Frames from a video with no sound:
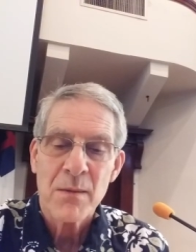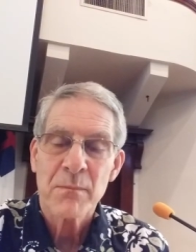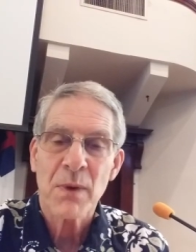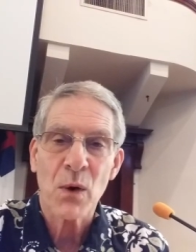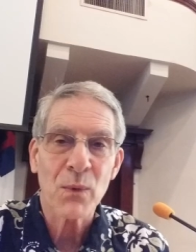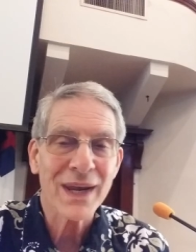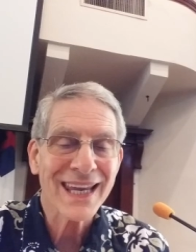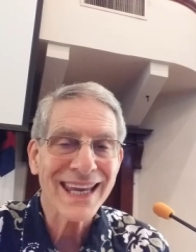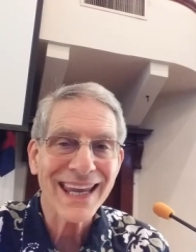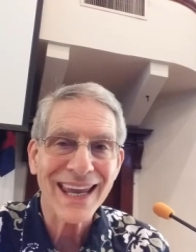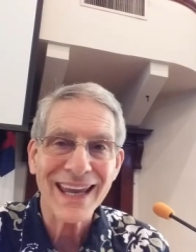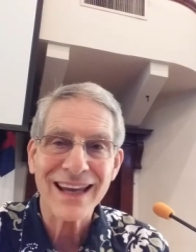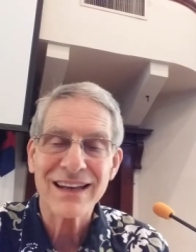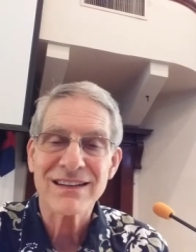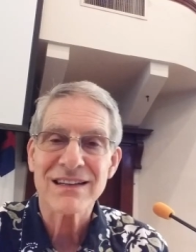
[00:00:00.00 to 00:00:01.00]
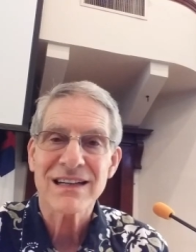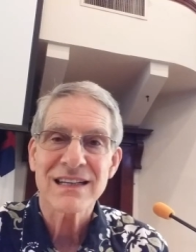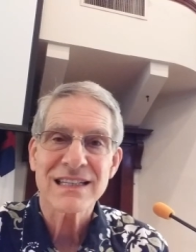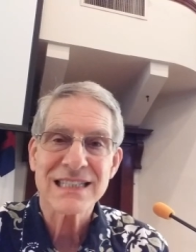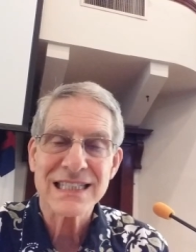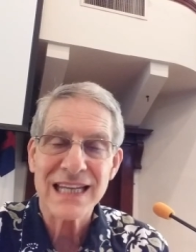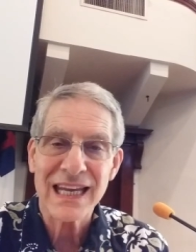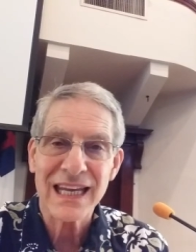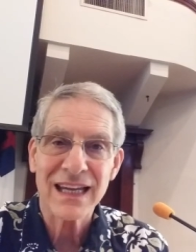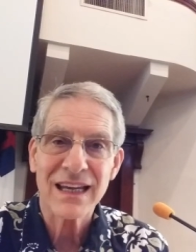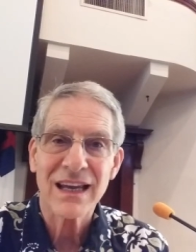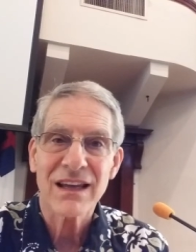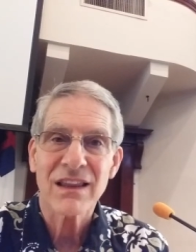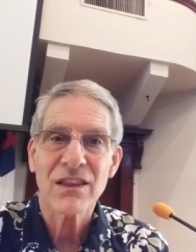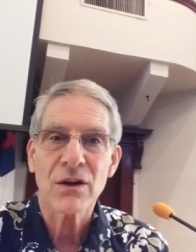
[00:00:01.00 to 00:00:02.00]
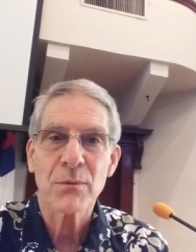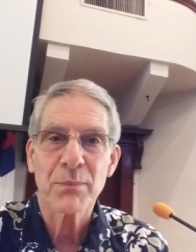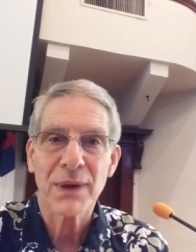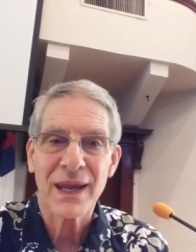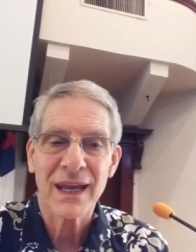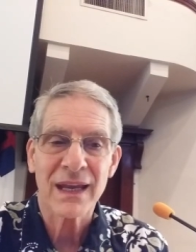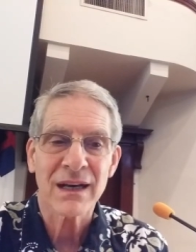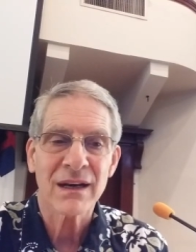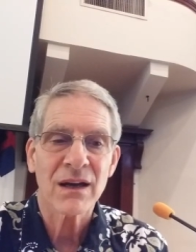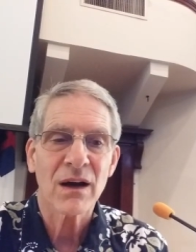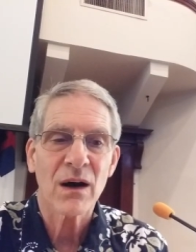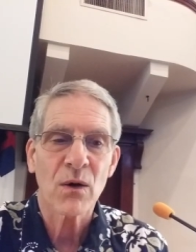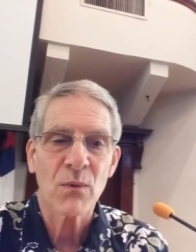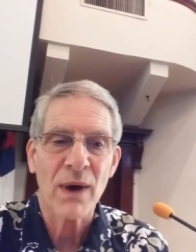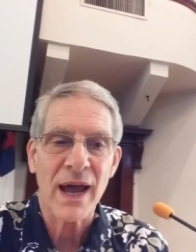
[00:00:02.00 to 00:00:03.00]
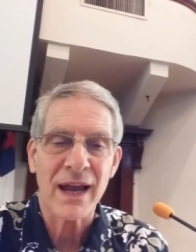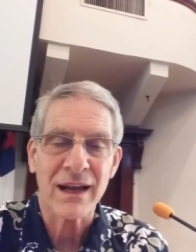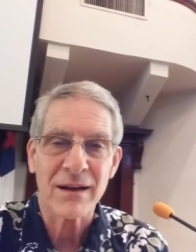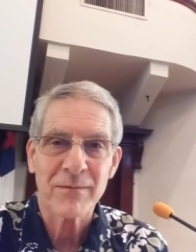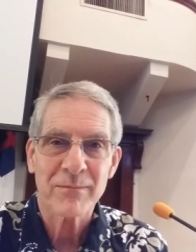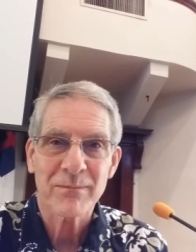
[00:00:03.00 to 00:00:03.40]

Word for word: but we can't take their pain away.